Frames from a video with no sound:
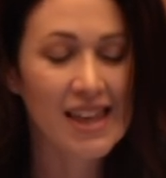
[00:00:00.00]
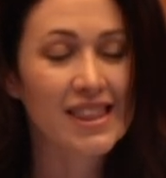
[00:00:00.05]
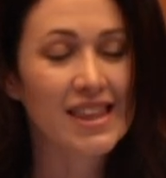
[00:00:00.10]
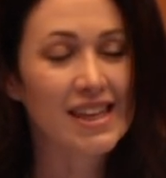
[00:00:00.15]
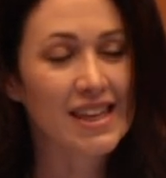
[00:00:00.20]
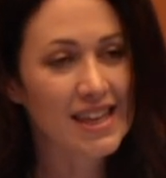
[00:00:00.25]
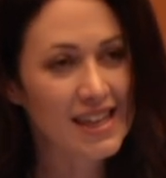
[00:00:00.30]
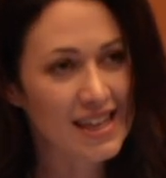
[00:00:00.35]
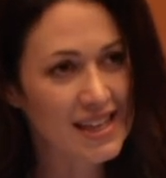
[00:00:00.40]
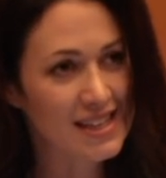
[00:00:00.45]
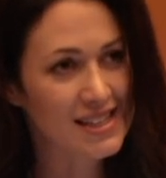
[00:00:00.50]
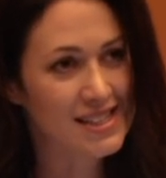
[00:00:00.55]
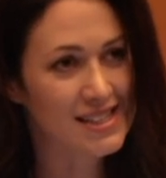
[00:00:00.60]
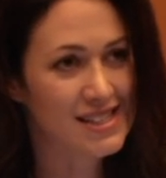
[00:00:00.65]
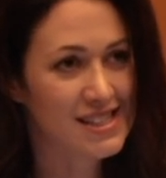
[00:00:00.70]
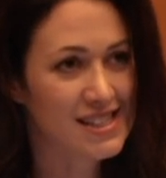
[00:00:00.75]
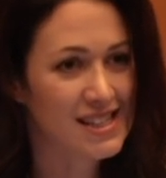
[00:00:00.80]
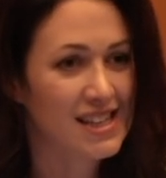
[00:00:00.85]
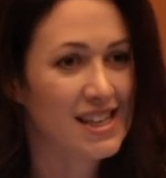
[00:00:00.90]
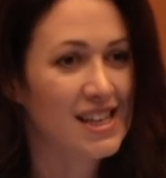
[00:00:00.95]
The
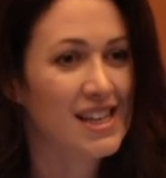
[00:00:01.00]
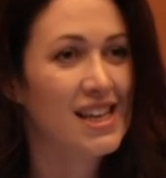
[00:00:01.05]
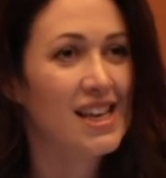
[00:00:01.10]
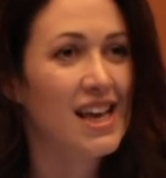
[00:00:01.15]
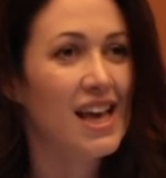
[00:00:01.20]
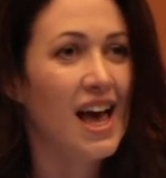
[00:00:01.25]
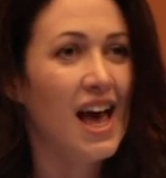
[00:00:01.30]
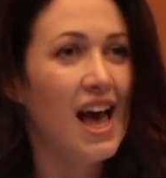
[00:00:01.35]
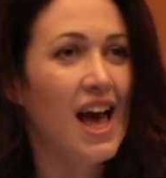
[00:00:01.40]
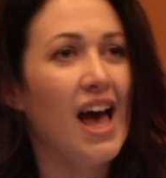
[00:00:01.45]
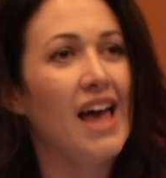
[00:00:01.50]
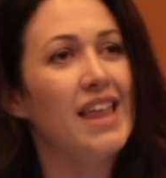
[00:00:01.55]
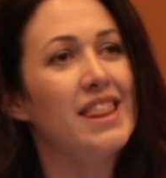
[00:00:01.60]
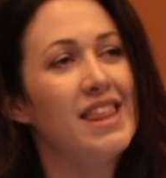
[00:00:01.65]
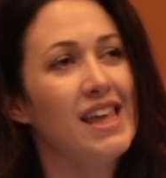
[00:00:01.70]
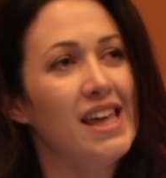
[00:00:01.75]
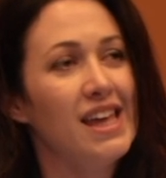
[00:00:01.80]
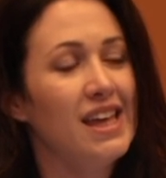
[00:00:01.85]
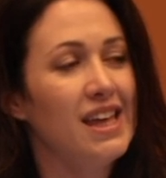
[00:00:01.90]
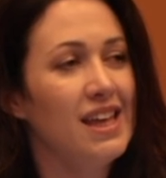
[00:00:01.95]
kids. I
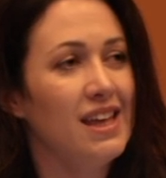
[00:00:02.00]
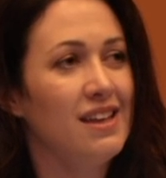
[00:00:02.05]
think,